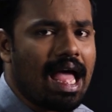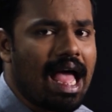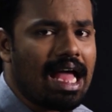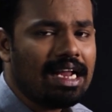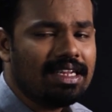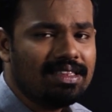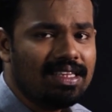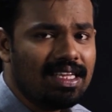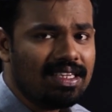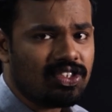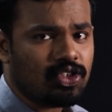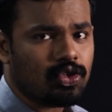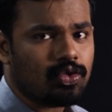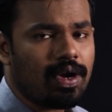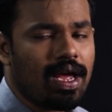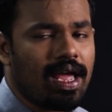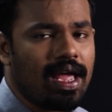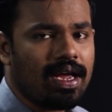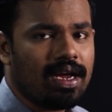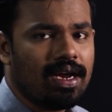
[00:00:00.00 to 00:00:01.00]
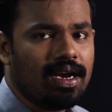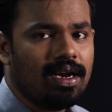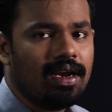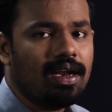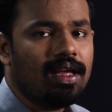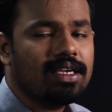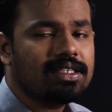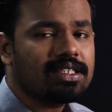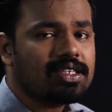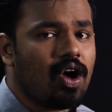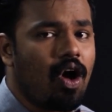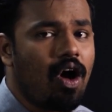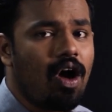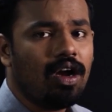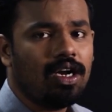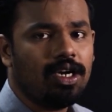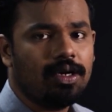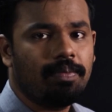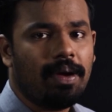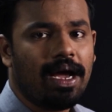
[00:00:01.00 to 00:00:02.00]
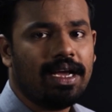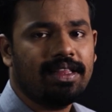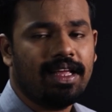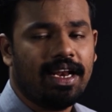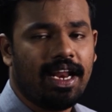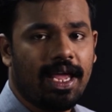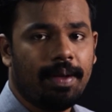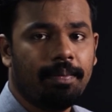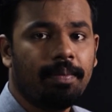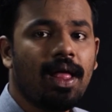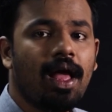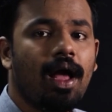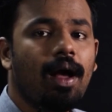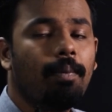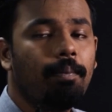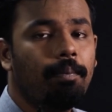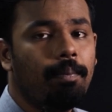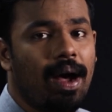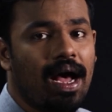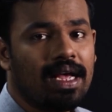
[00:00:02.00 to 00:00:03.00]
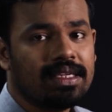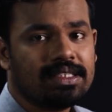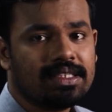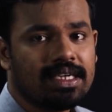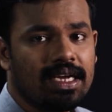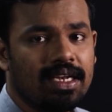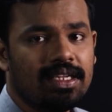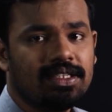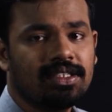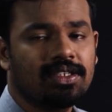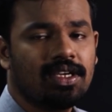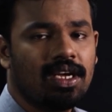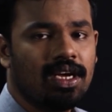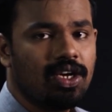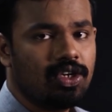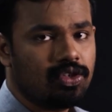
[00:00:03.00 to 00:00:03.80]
And this triangle is called by the name Pascal's